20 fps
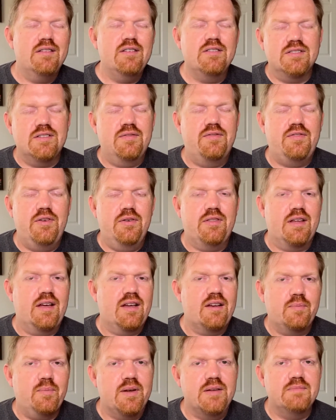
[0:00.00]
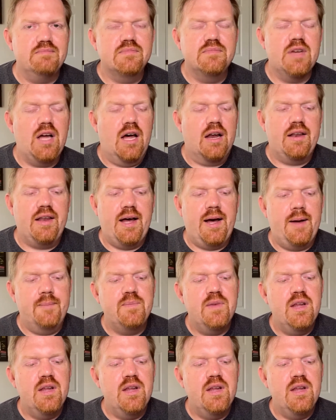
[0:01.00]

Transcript: There's a few things, but not a lot.